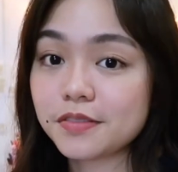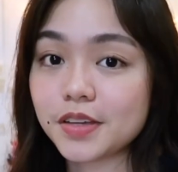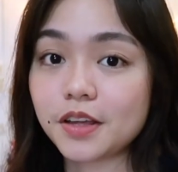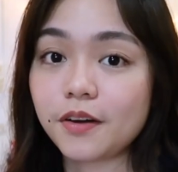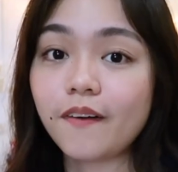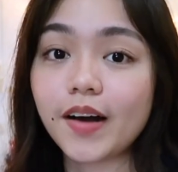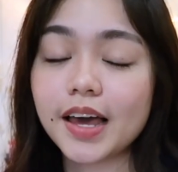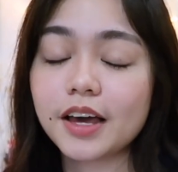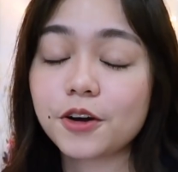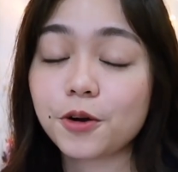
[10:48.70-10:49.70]
video. I
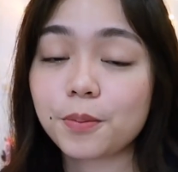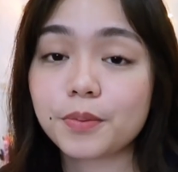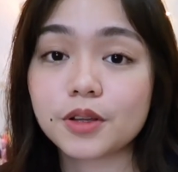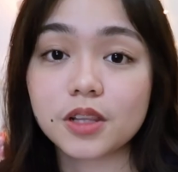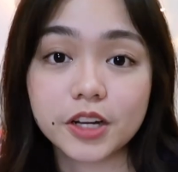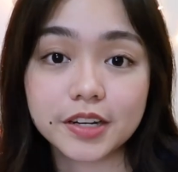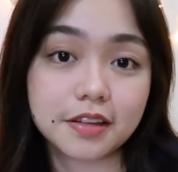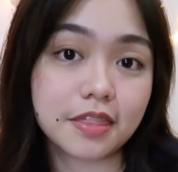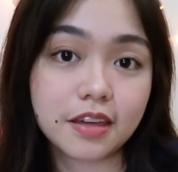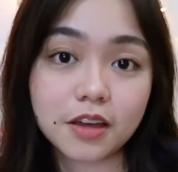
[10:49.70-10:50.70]
hope you learned
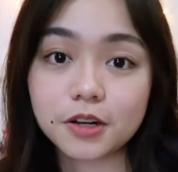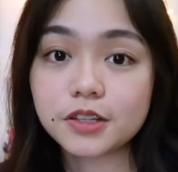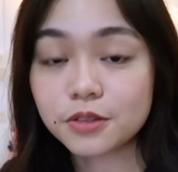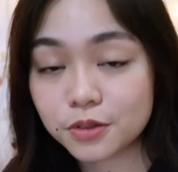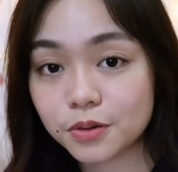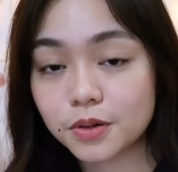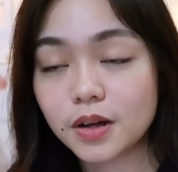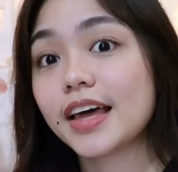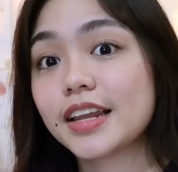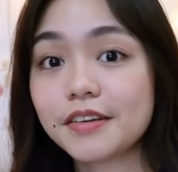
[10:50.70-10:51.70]
a thing or two,
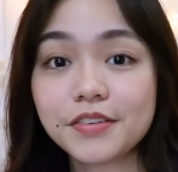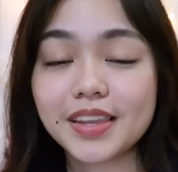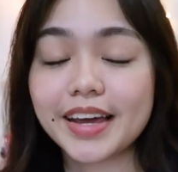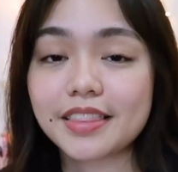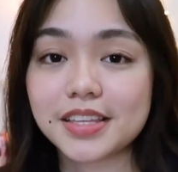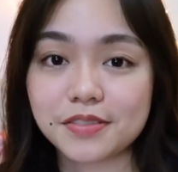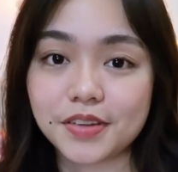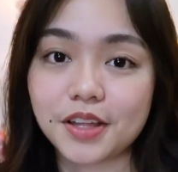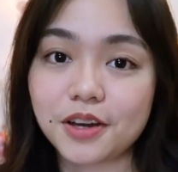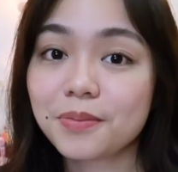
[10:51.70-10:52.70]
and if you like this
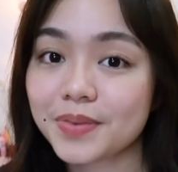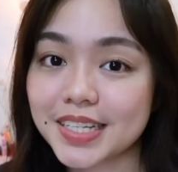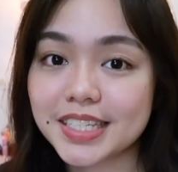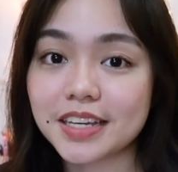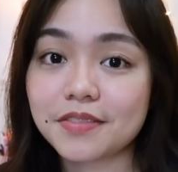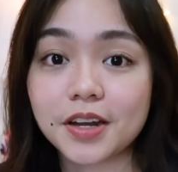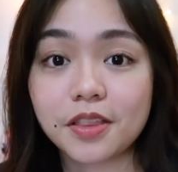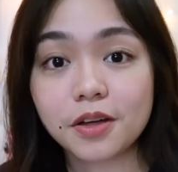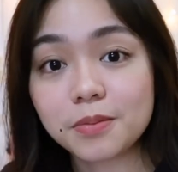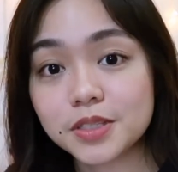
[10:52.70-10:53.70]
video, please give it a
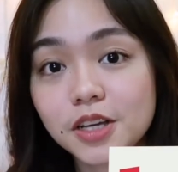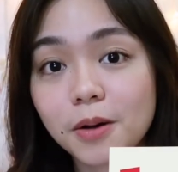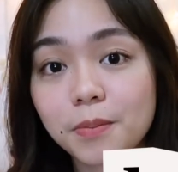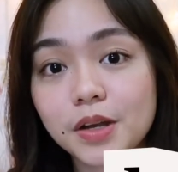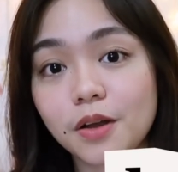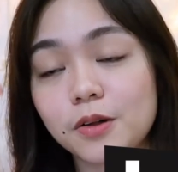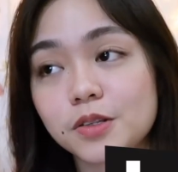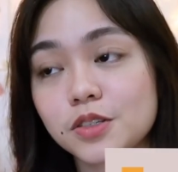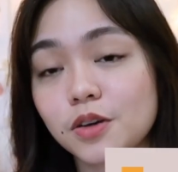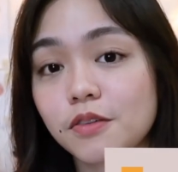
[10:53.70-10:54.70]
thumbs up. And
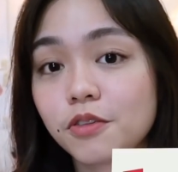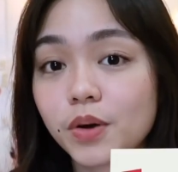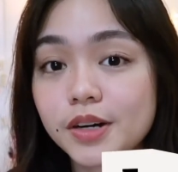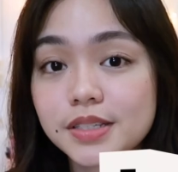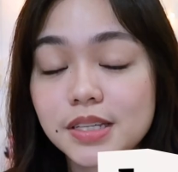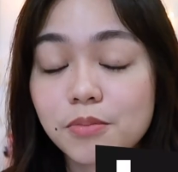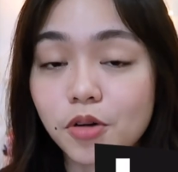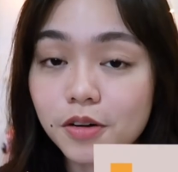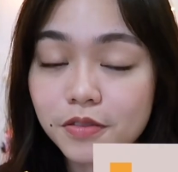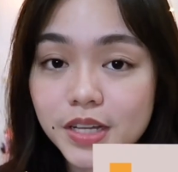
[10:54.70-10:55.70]
also, if you want to see
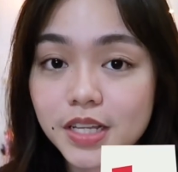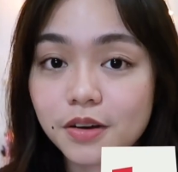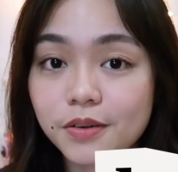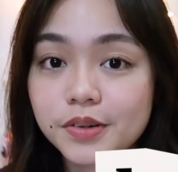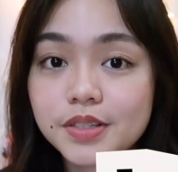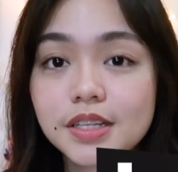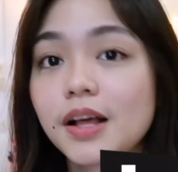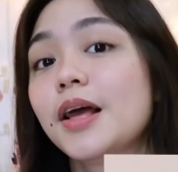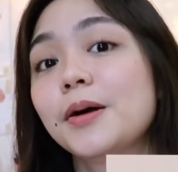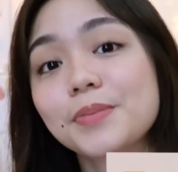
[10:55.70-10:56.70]
more videos,
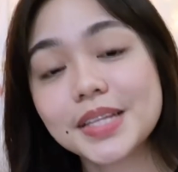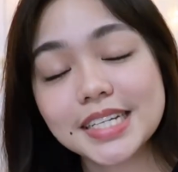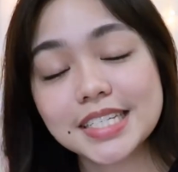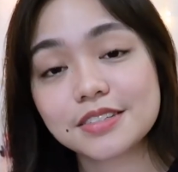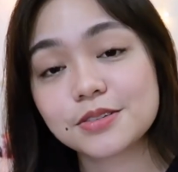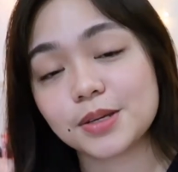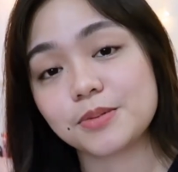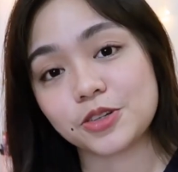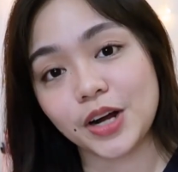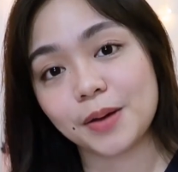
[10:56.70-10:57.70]
please do
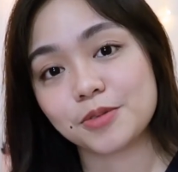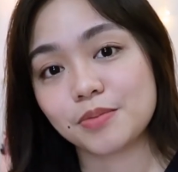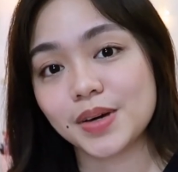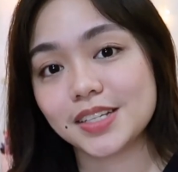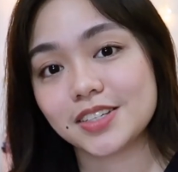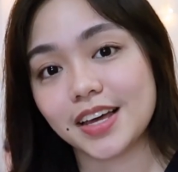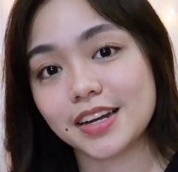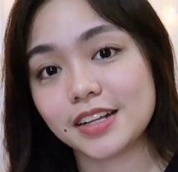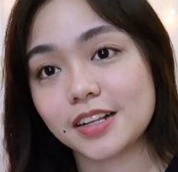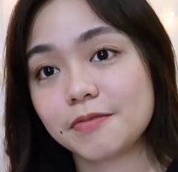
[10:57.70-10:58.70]
subscribe to my
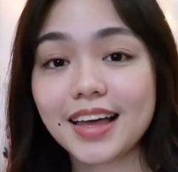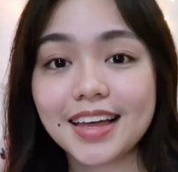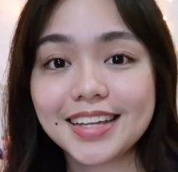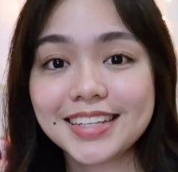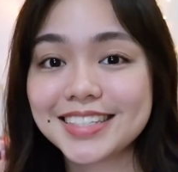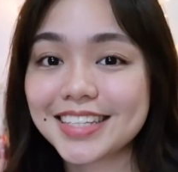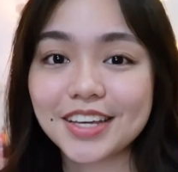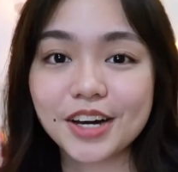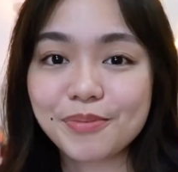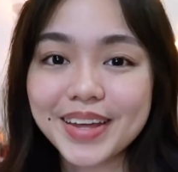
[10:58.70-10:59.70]
channel, and see you on my